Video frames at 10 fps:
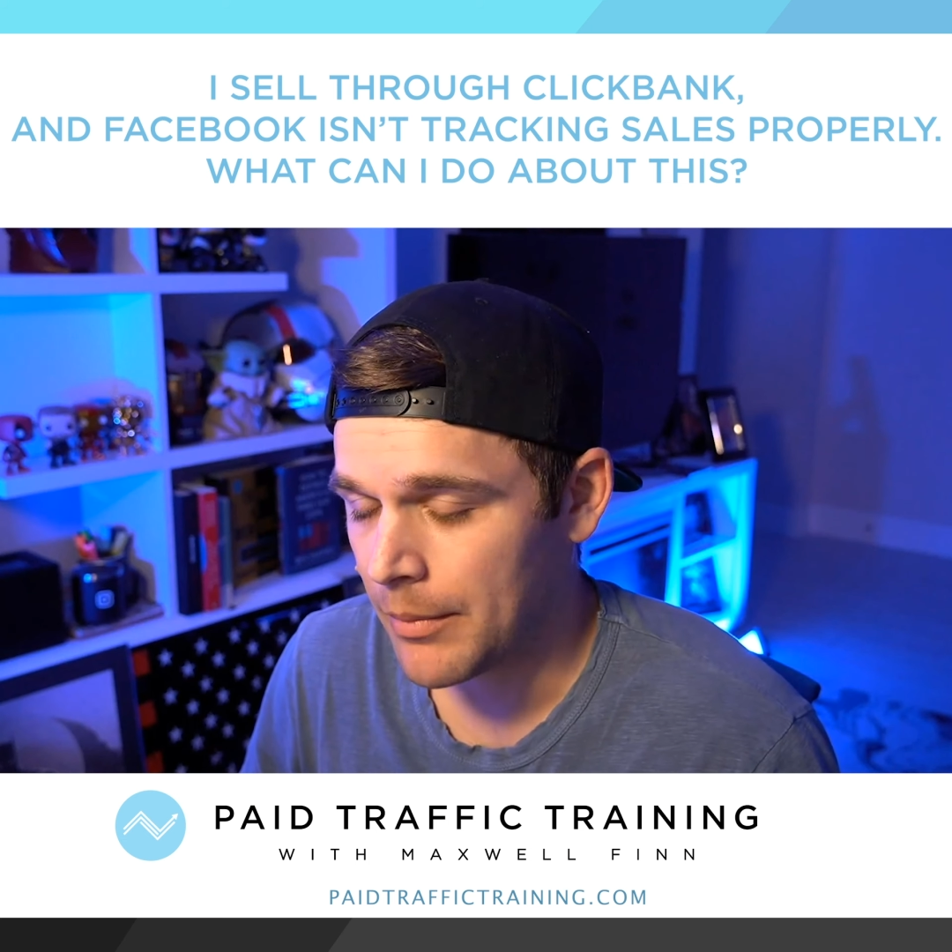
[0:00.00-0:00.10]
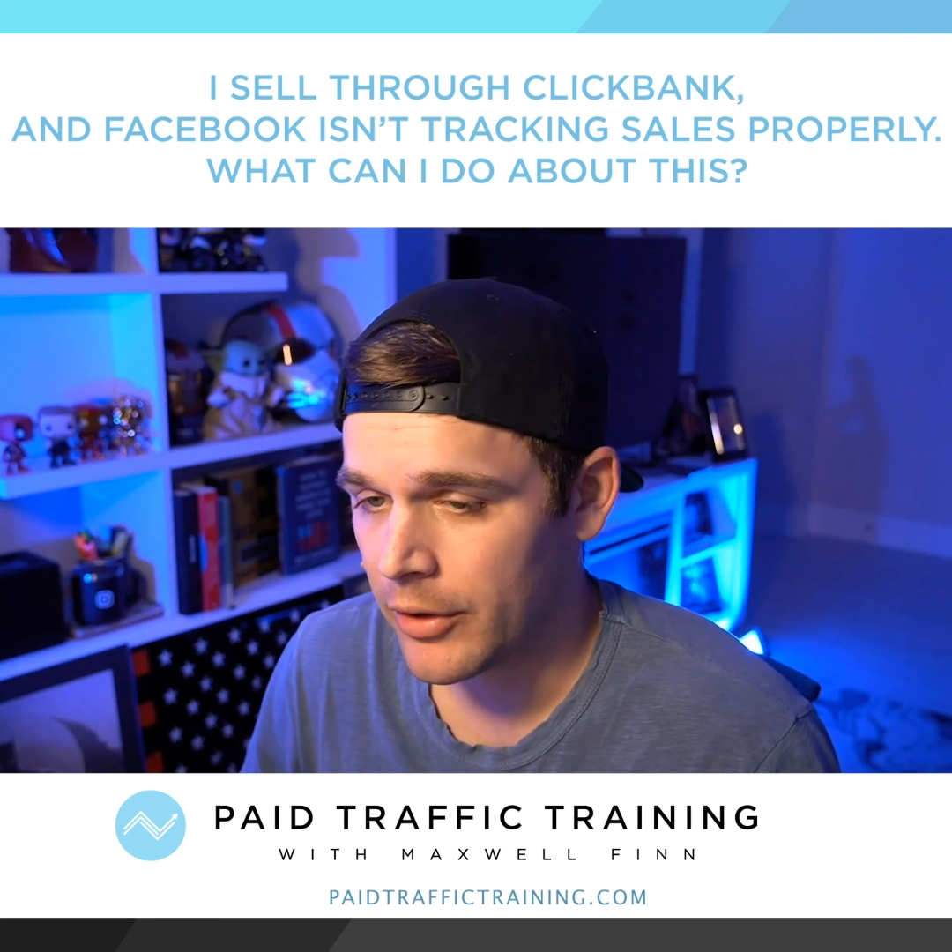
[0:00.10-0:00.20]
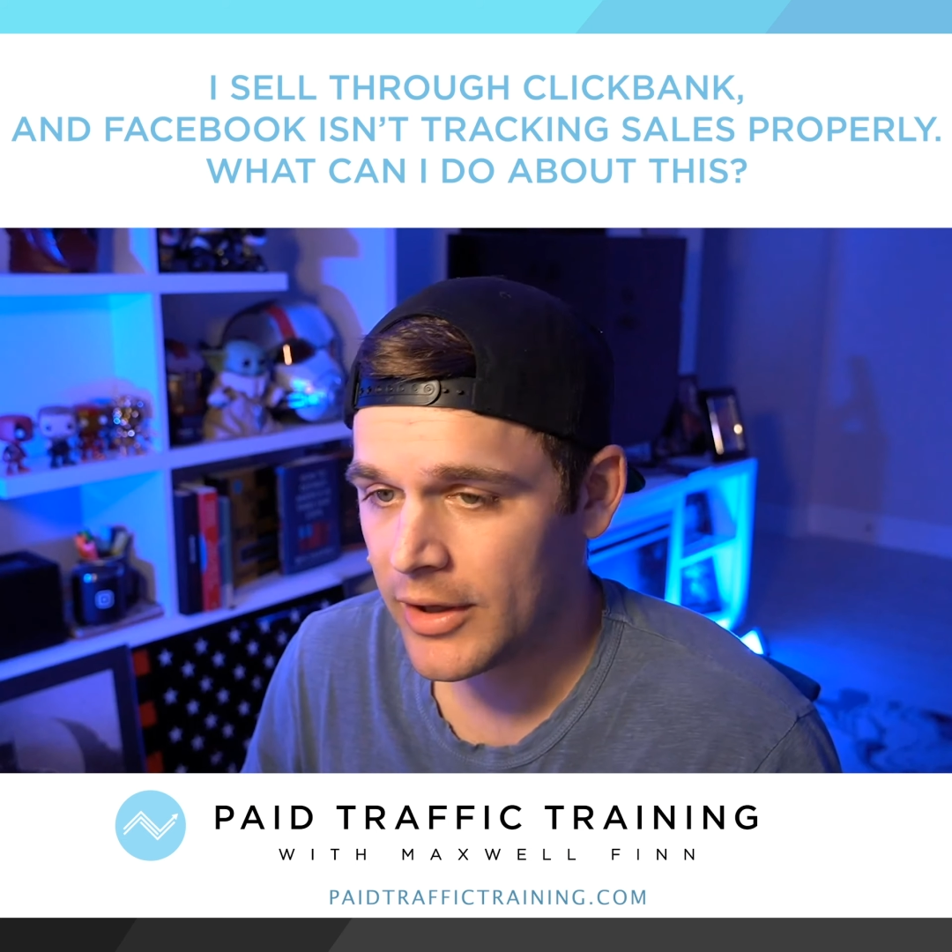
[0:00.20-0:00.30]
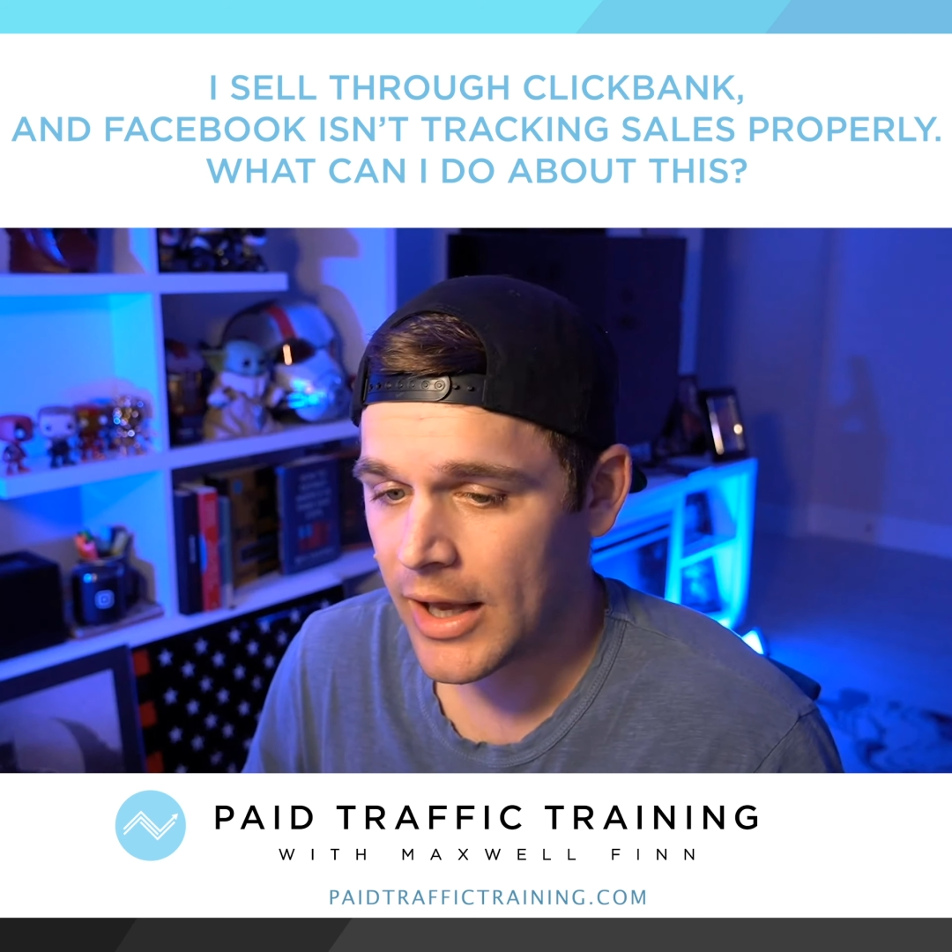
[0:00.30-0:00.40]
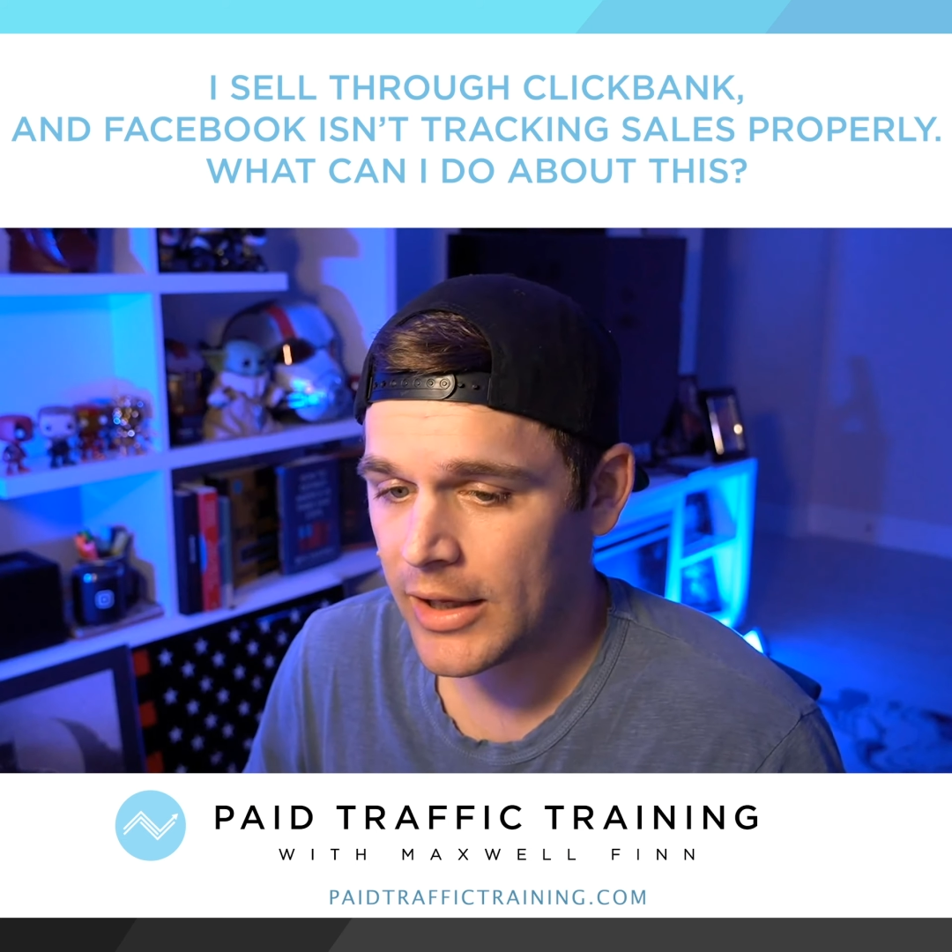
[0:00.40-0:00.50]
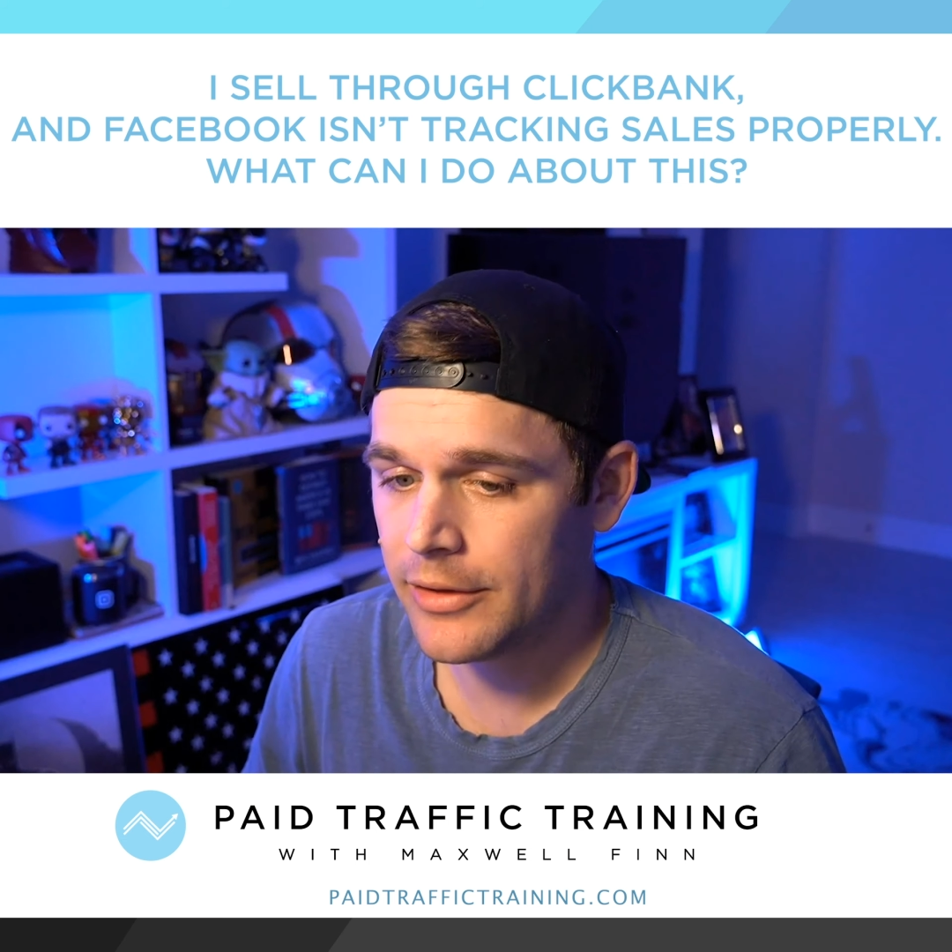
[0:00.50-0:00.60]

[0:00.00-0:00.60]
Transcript: I'm looking at